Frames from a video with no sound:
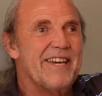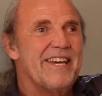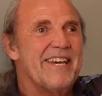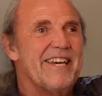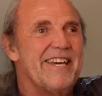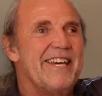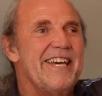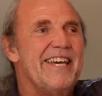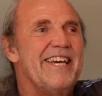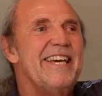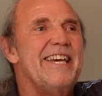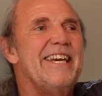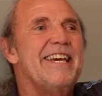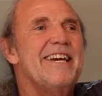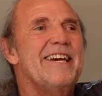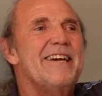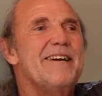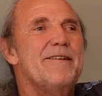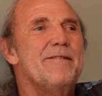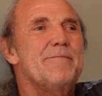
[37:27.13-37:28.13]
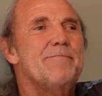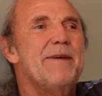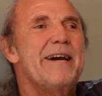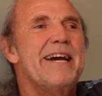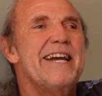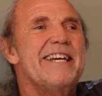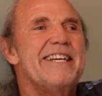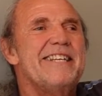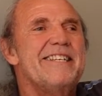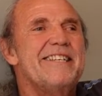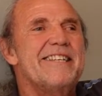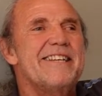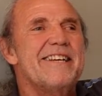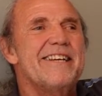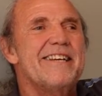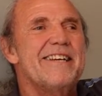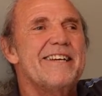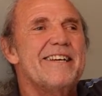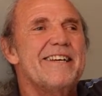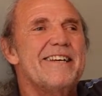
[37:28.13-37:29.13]
He made
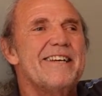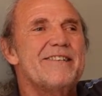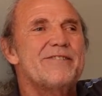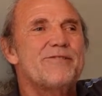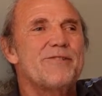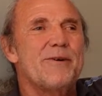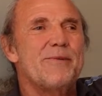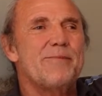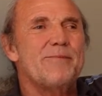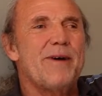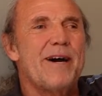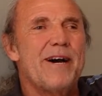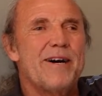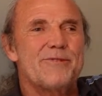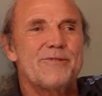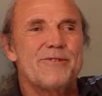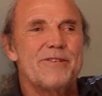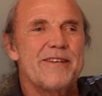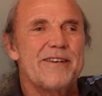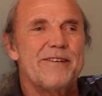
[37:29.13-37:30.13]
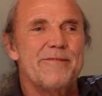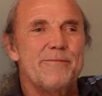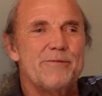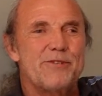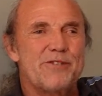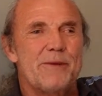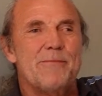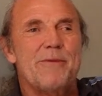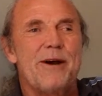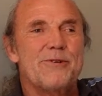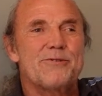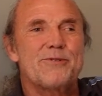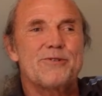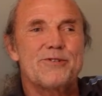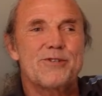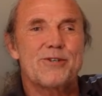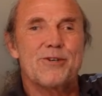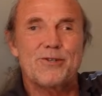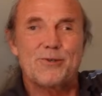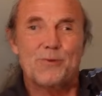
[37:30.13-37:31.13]
some houses
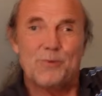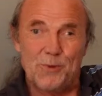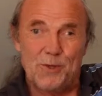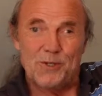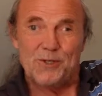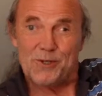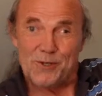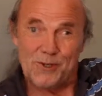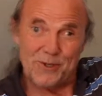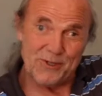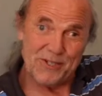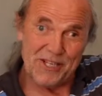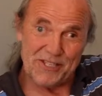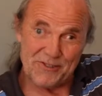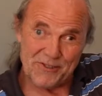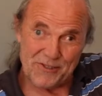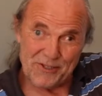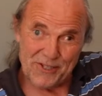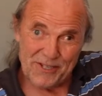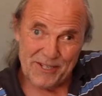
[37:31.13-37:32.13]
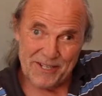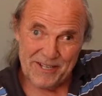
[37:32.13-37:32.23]
got water closets,